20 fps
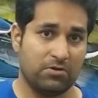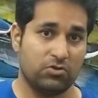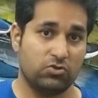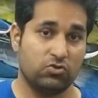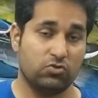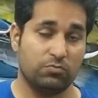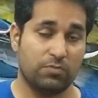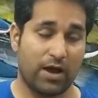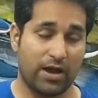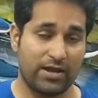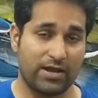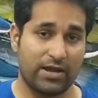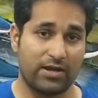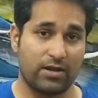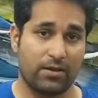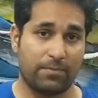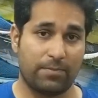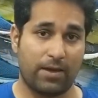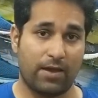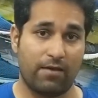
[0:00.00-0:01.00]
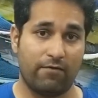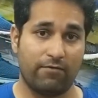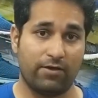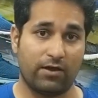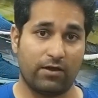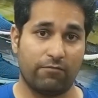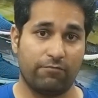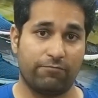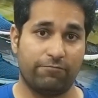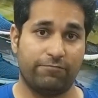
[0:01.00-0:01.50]
you might end up having
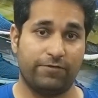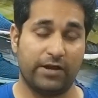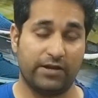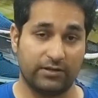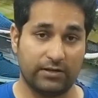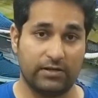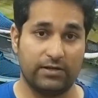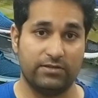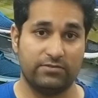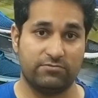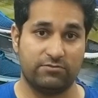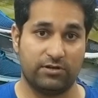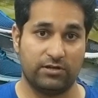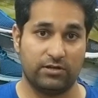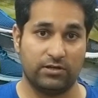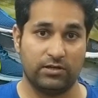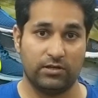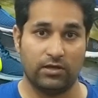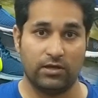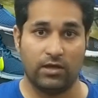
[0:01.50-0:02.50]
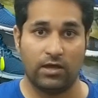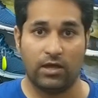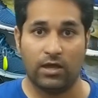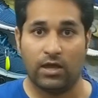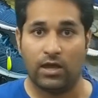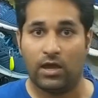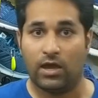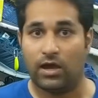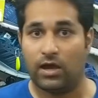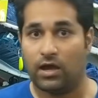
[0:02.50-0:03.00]
a fatal injury.
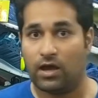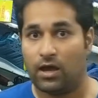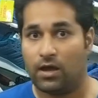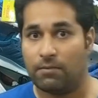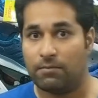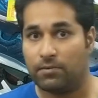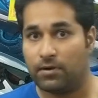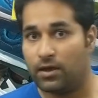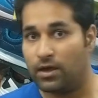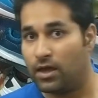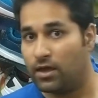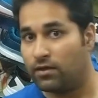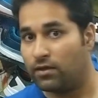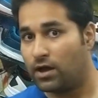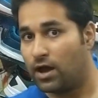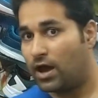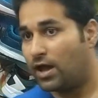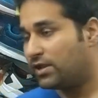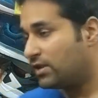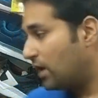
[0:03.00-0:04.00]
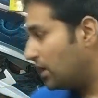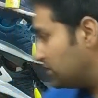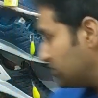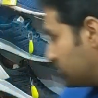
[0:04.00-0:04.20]
But I'll